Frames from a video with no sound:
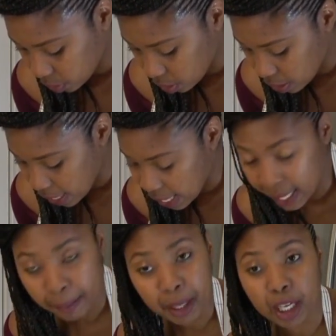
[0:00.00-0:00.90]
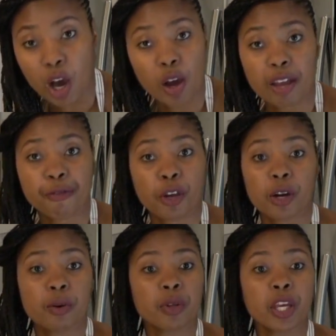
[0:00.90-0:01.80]
Yeah, let me know
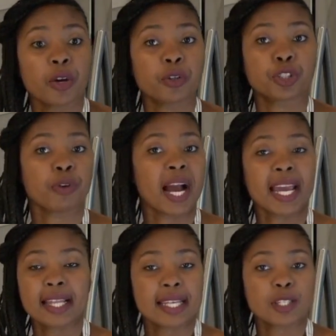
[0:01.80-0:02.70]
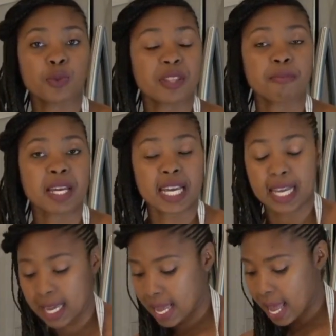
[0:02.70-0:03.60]
if you're trying this with
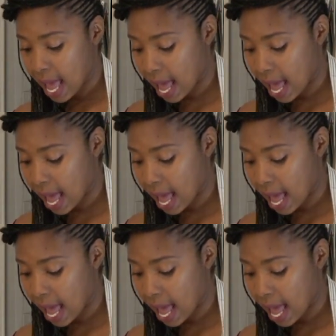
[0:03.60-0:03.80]
me,